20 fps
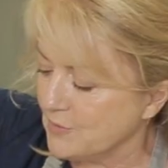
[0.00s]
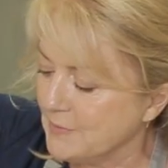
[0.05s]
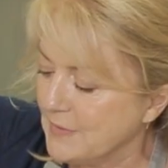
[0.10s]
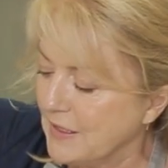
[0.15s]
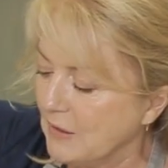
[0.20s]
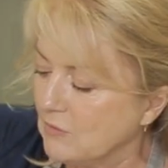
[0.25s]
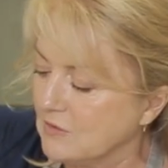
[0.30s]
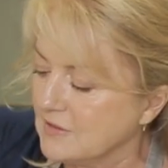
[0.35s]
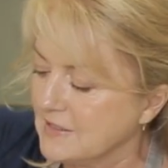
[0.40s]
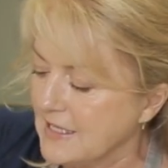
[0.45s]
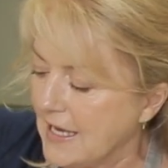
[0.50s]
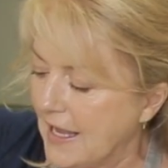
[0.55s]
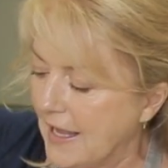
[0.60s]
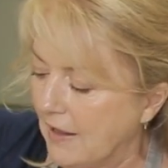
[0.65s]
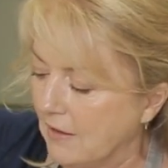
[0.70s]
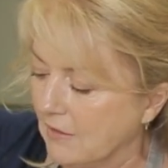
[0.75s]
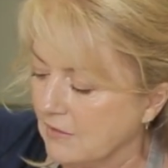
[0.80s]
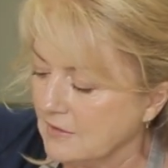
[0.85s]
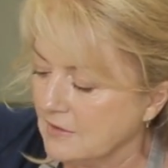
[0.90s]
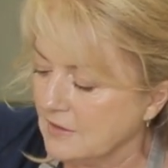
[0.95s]
melt
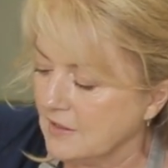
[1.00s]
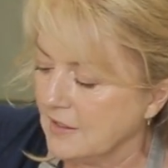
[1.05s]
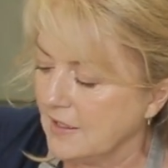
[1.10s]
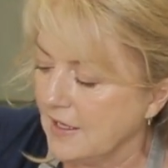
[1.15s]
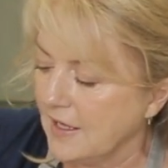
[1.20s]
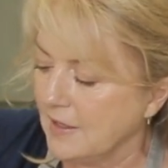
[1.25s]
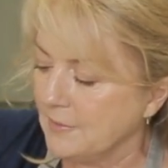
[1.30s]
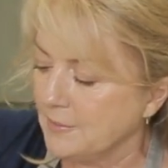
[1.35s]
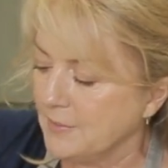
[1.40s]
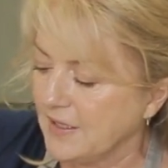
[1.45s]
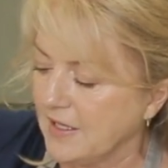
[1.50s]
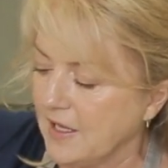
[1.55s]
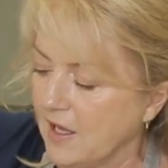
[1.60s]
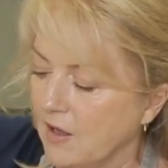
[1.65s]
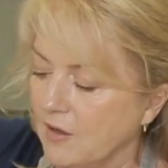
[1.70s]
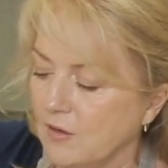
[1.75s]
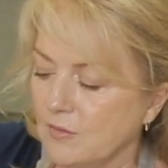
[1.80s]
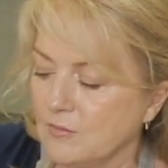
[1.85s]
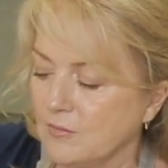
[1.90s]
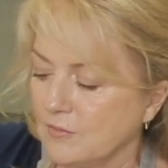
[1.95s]
down and
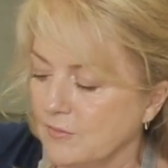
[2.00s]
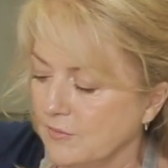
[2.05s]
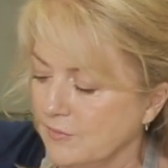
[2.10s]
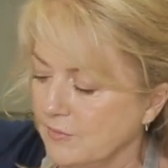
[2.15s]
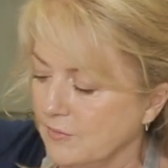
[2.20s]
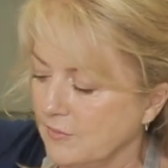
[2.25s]
become